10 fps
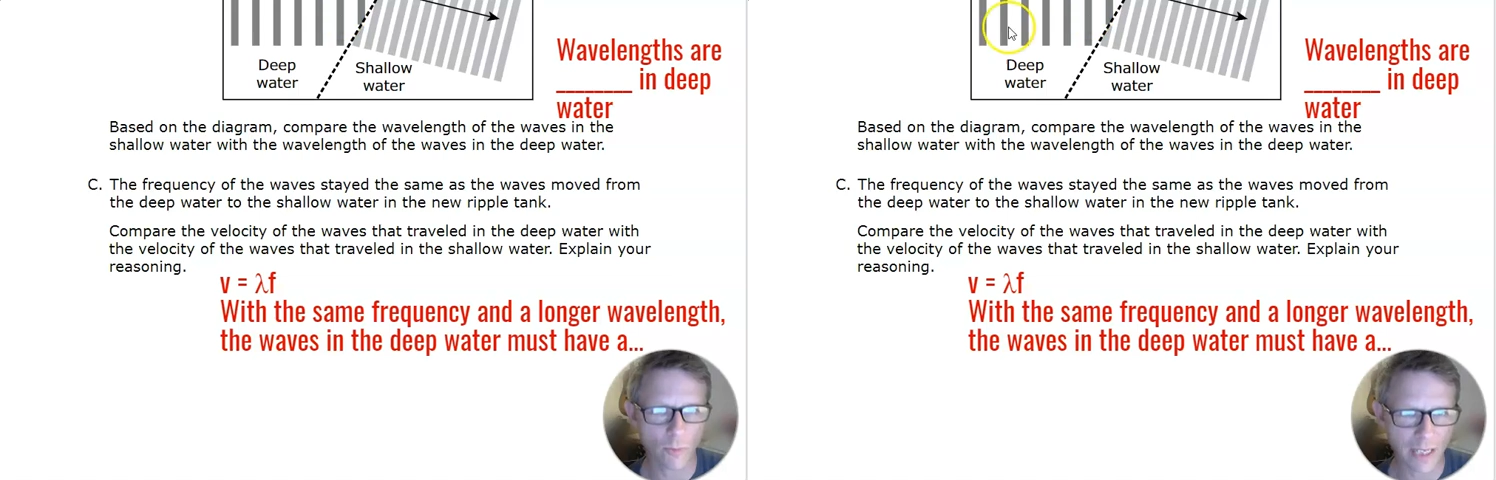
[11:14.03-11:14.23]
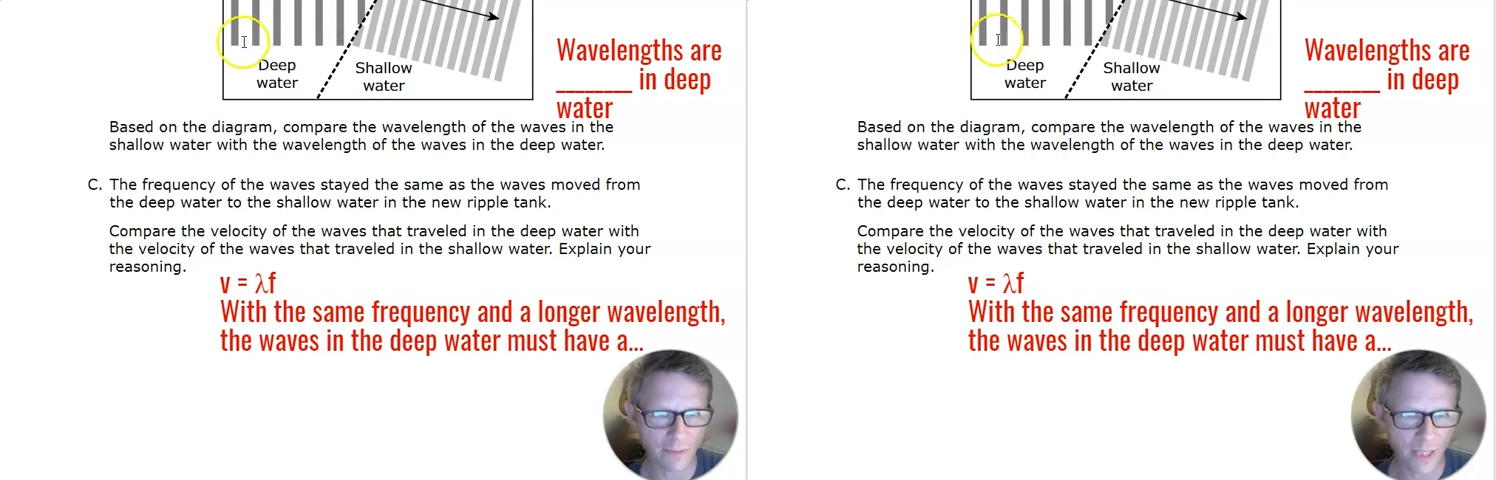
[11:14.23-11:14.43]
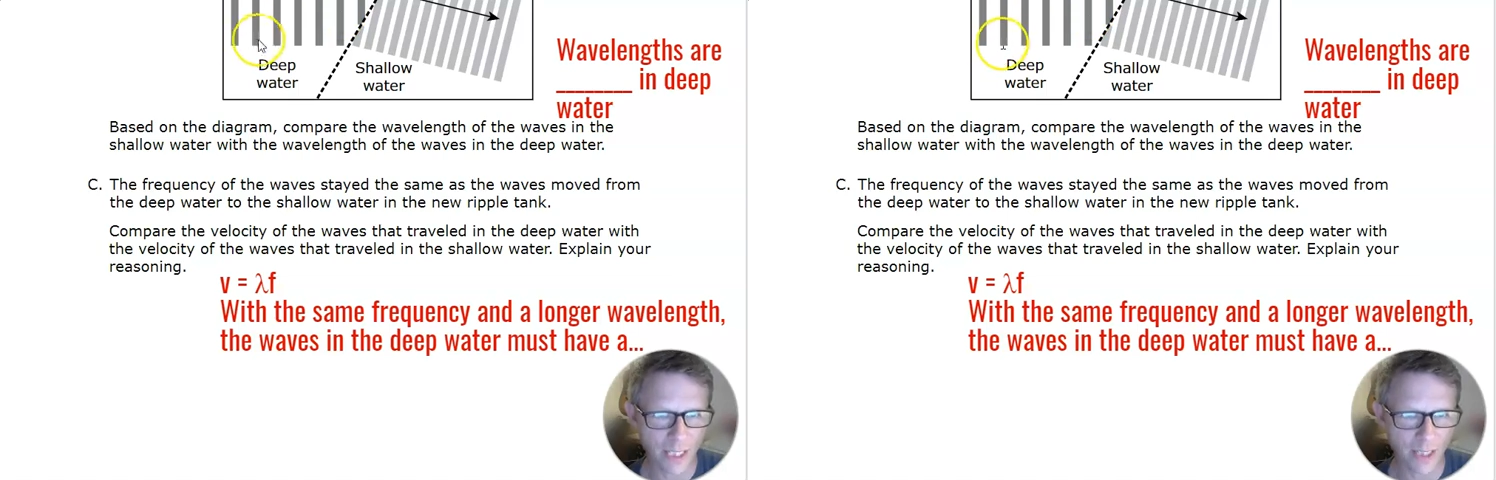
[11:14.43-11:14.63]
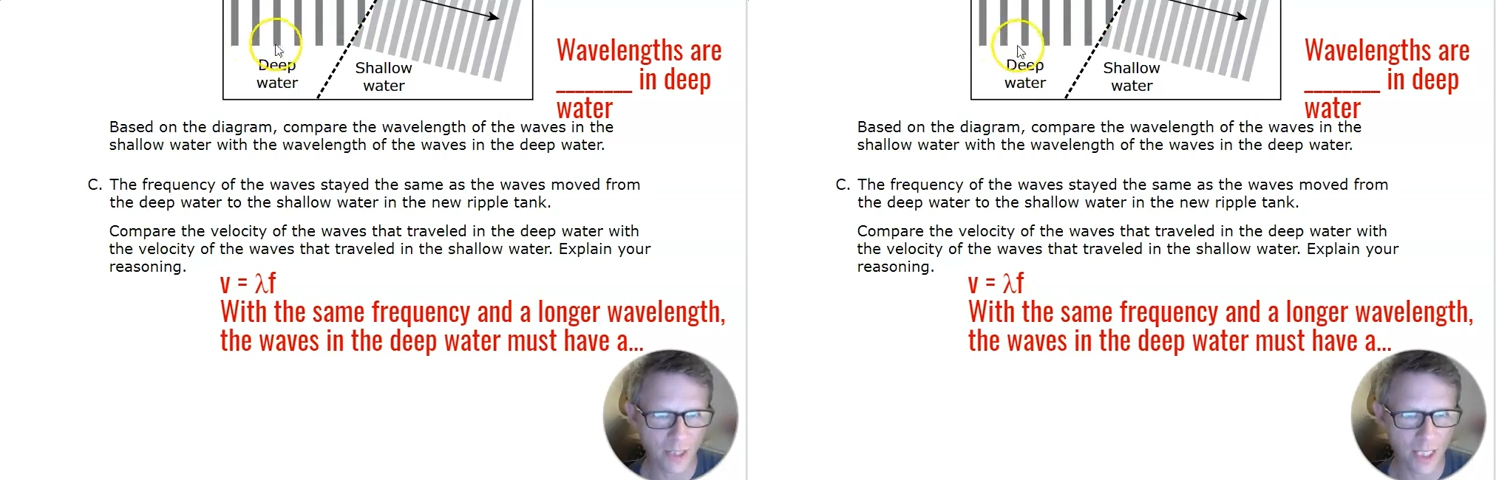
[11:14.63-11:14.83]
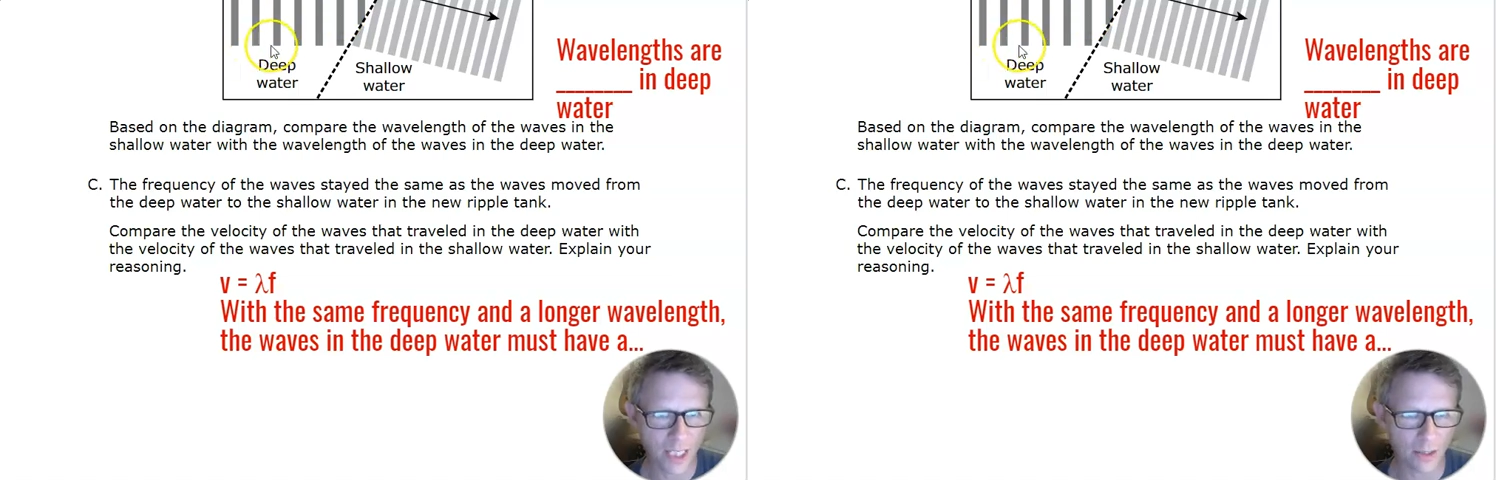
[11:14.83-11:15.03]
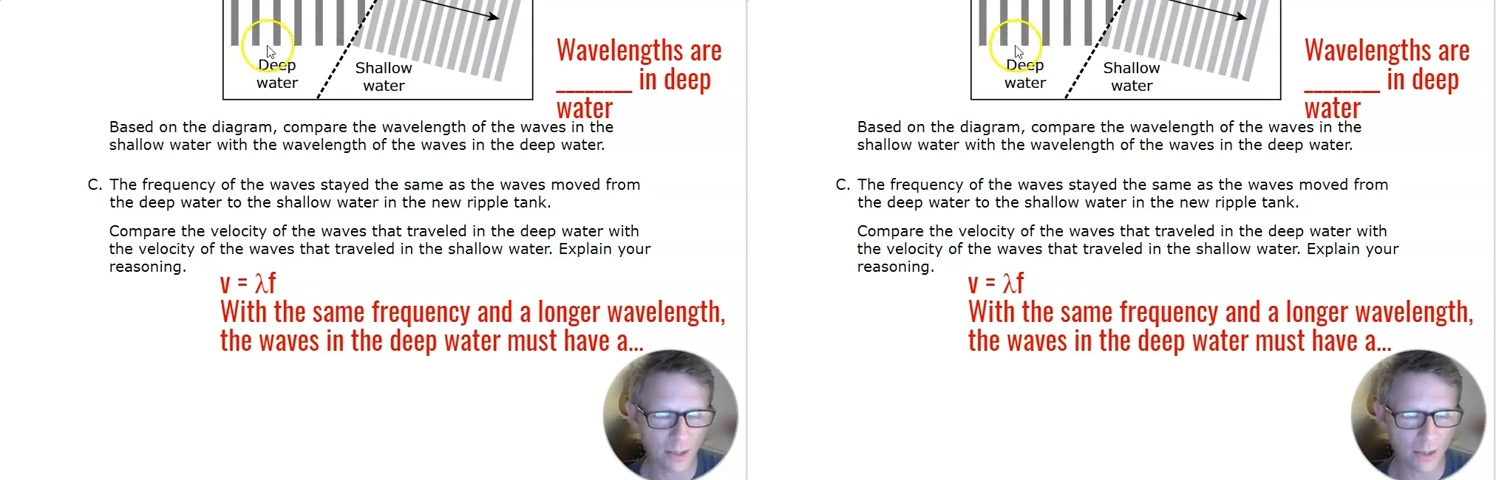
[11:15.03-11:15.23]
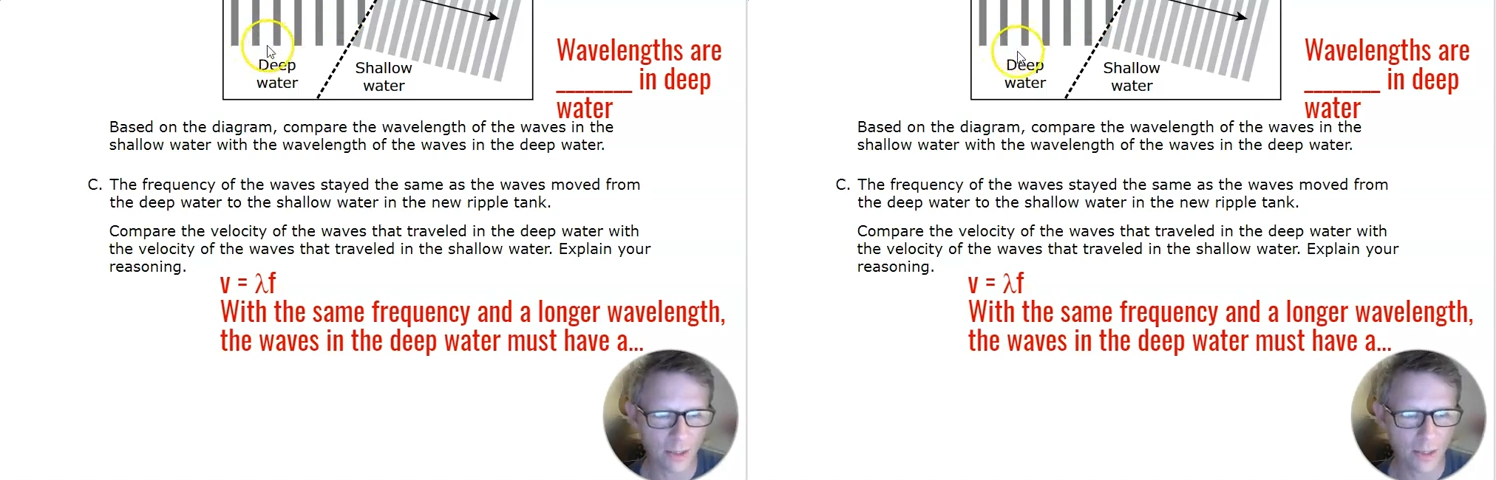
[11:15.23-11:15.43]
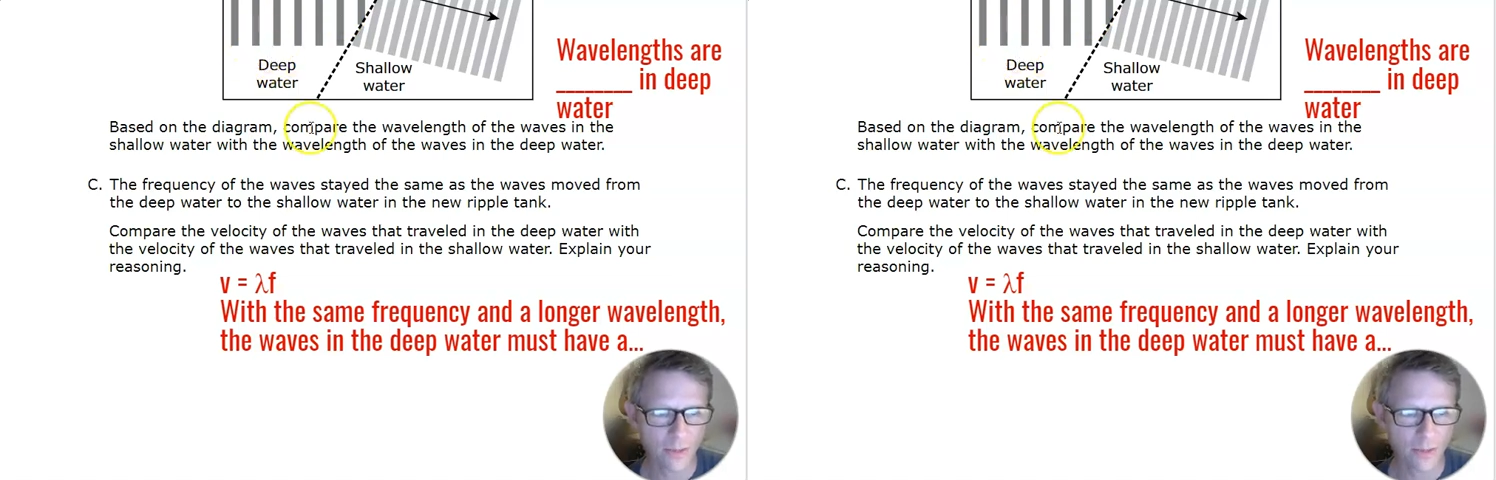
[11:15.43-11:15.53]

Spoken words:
wavelength here,